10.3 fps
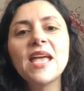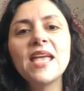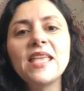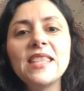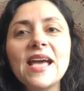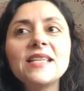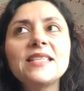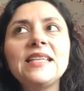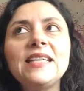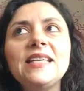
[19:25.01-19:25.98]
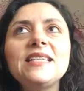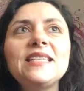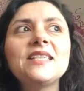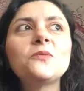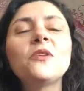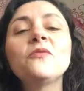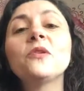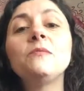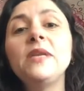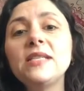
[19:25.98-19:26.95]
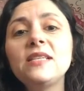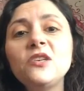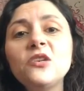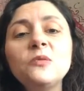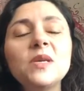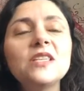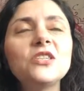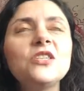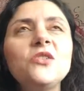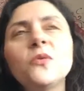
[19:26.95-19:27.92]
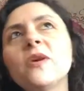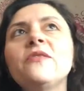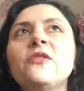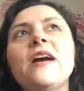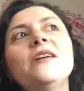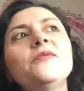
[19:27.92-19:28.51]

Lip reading: And that's the easiest one for me to do because you can do it wherever you're at.